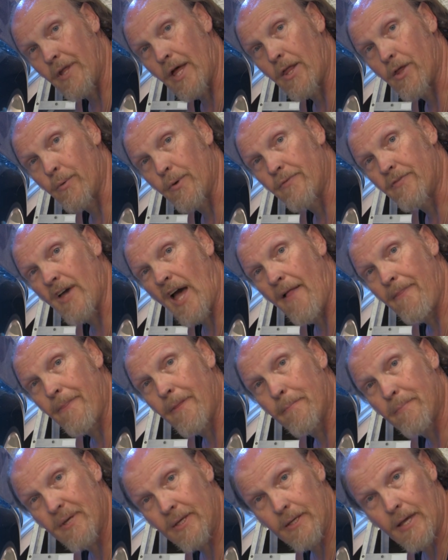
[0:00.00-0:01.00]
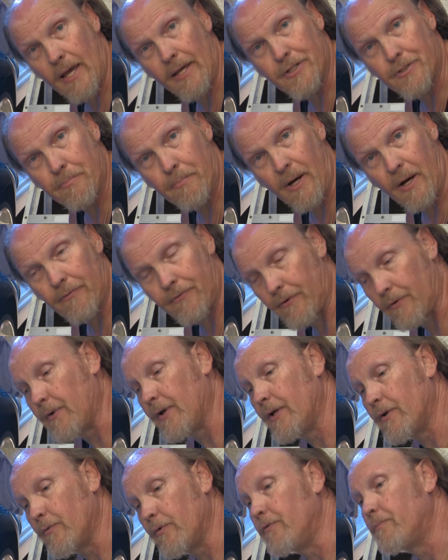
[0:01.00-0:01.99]
now that we've got the pH buffer
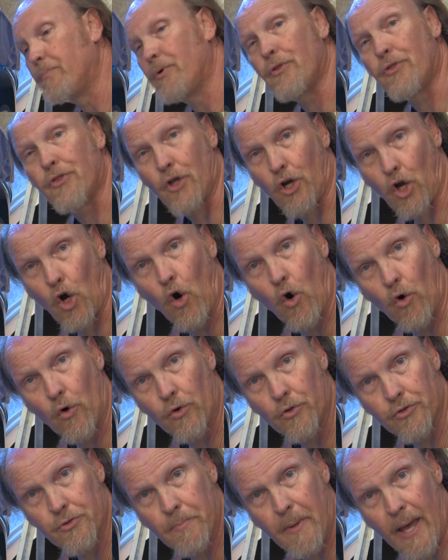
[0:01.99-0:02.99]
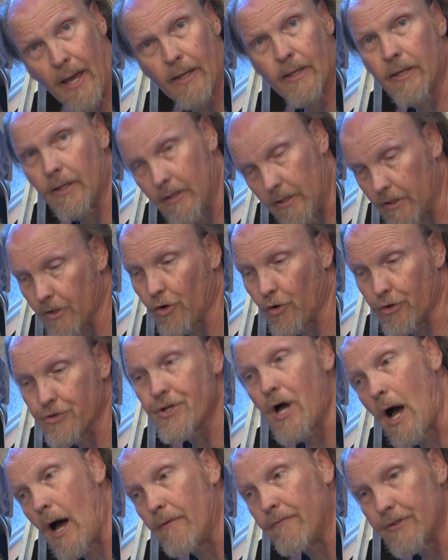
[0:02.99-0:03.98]
in, we put the corals back in, and of course,
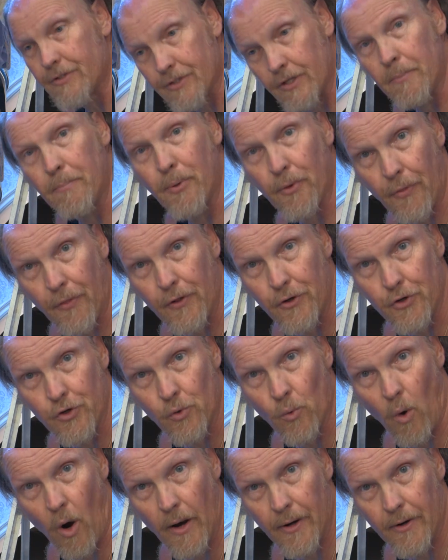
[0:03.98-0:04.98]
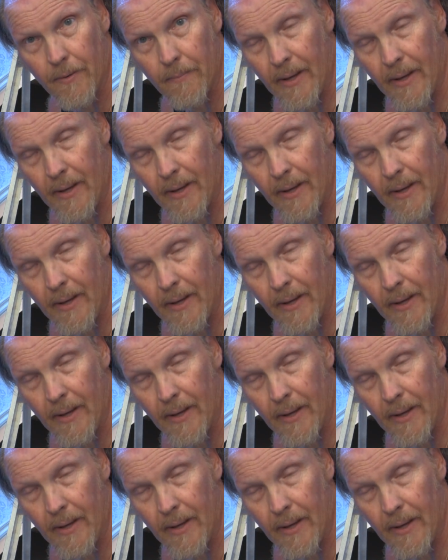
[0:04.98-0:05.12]
obviously put the new water